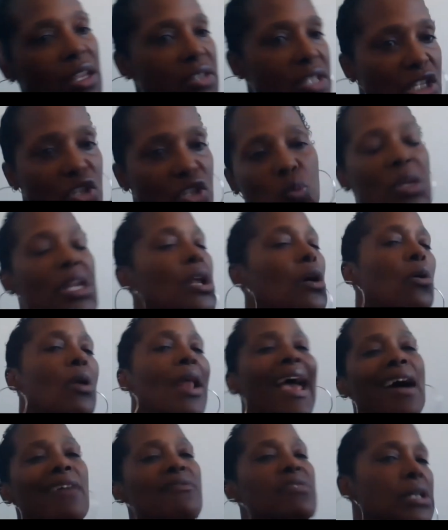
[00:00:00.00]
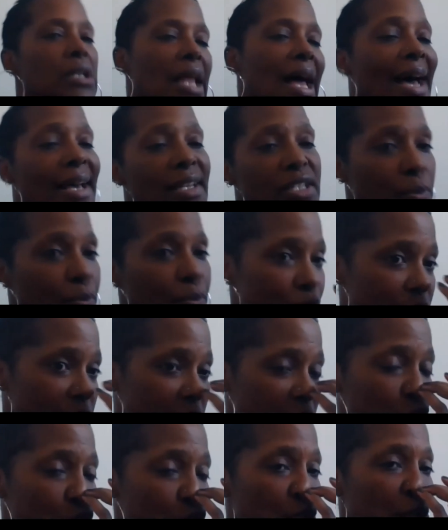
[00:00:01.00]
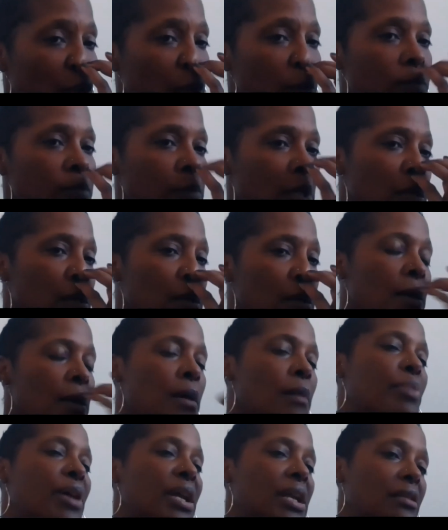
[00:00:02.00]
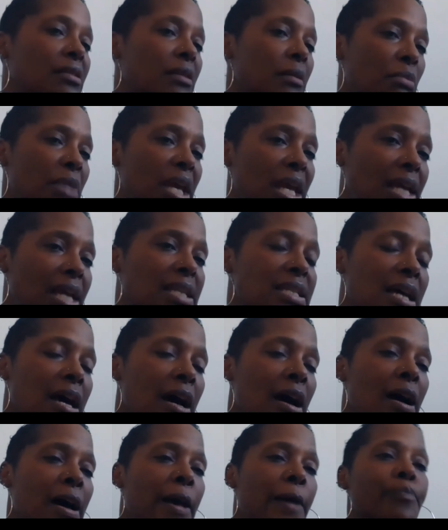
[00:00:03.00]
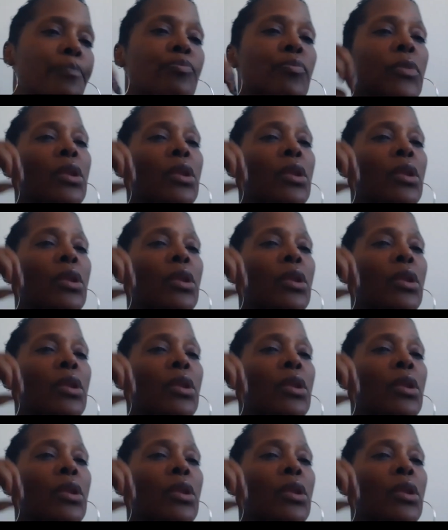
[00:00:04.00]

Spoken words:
since we don't have a class to present to you. But in the meantime,